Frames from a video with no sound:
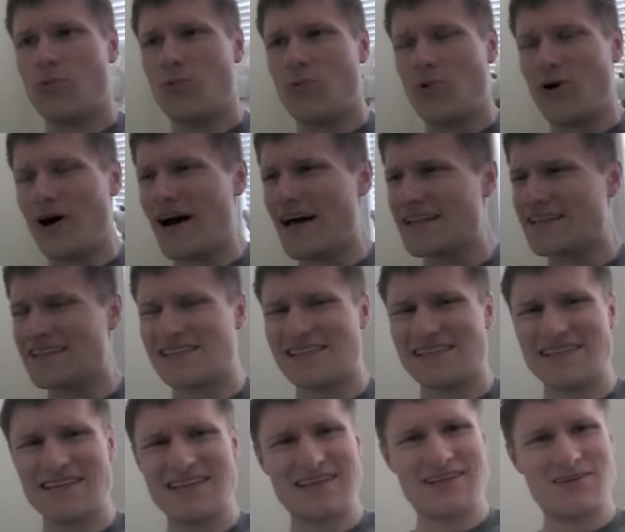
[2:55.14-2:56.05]

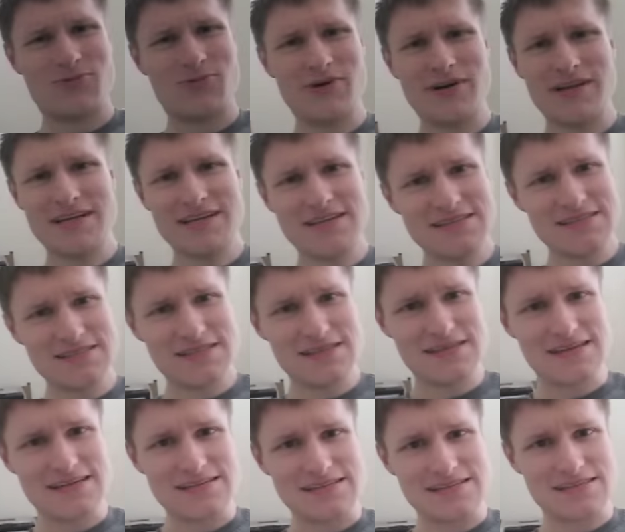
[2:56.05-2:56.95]
what? What is
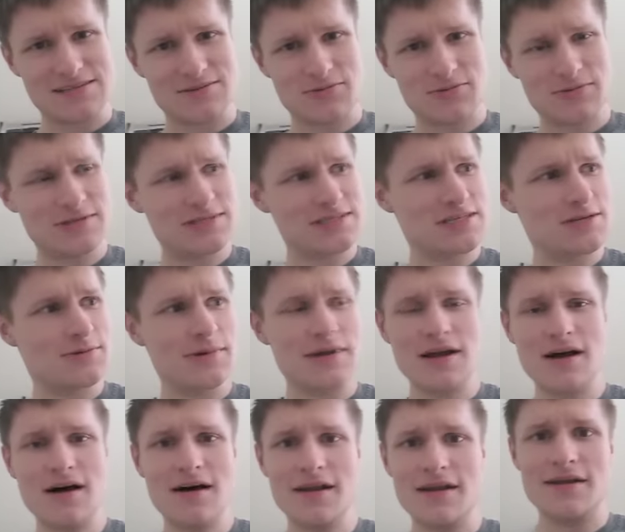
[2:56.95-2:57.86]
this? What's
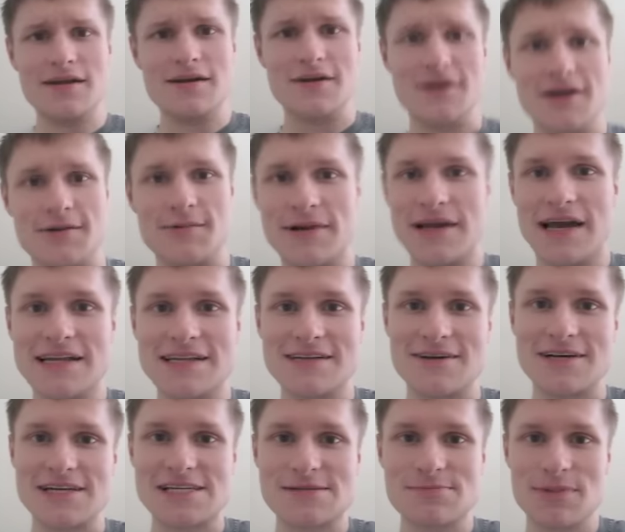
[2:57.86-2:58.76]
going on here? And we had
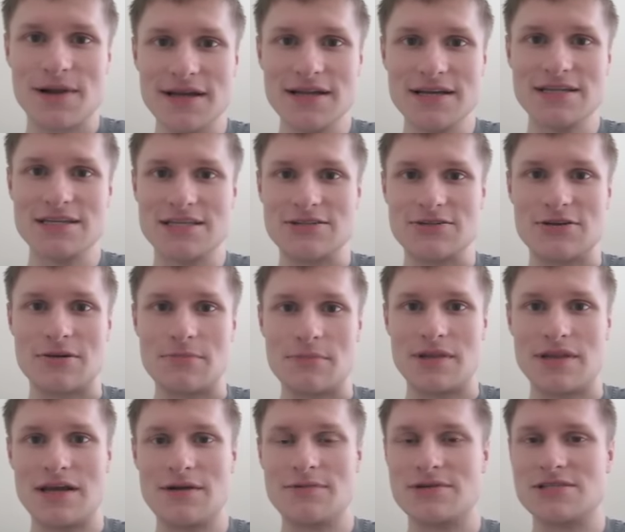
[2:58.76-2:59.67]
to explain it to them.
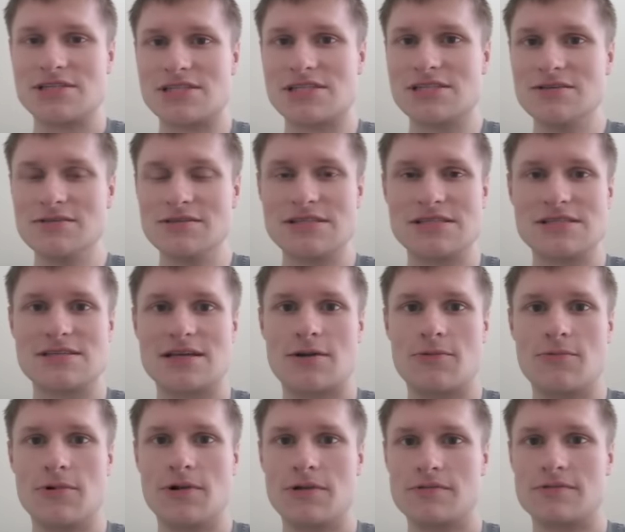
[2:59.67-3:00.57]
And they were still just
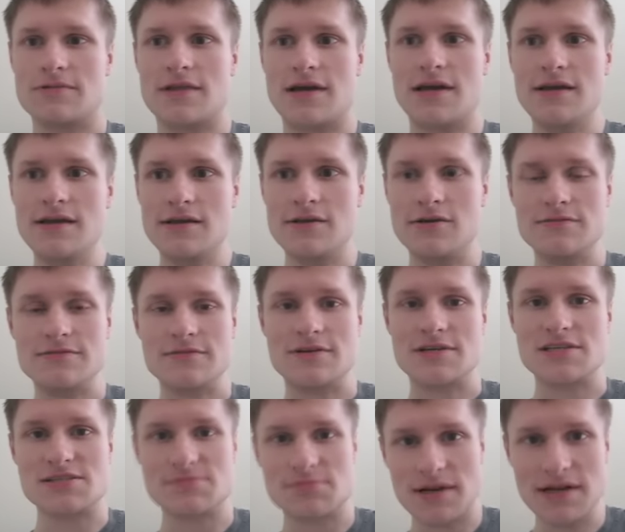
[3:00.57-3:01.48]
like, well, thank you for
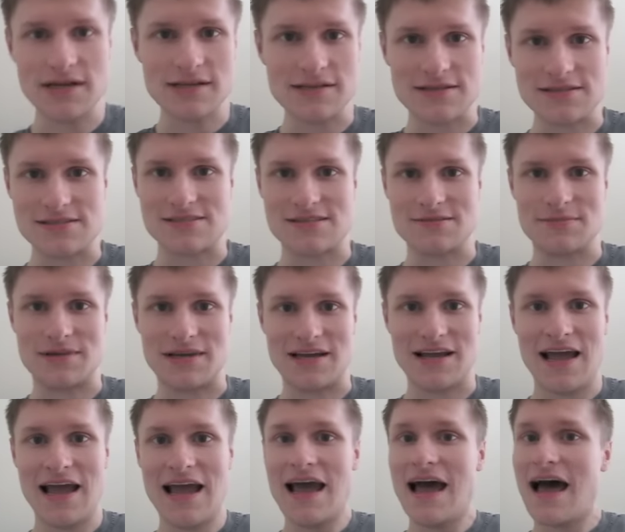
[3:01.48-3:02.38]
explaining this to
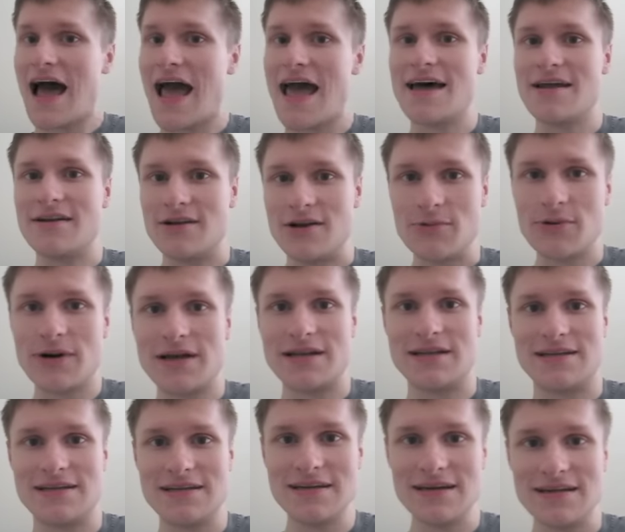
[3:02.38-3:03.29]
me. I had no
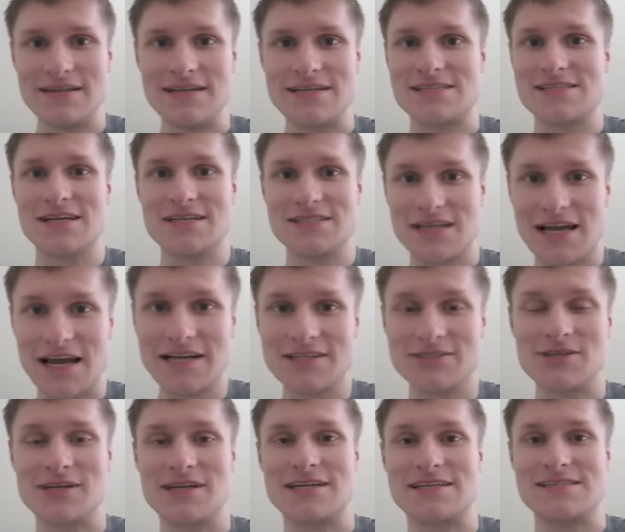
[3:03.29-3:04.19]
idea that such
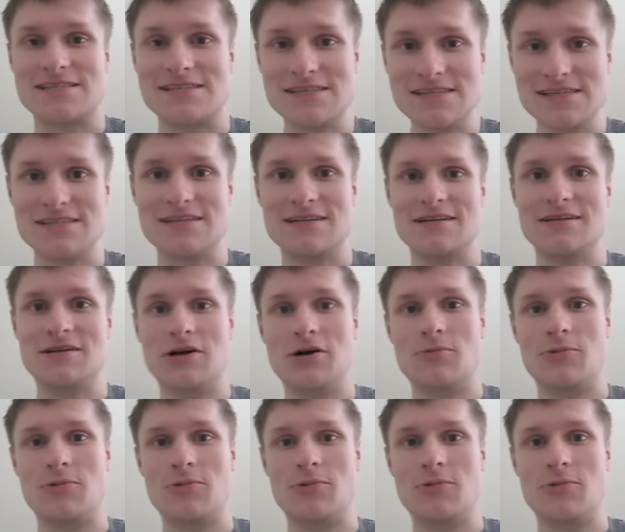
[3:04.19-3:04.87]
hatred existed in our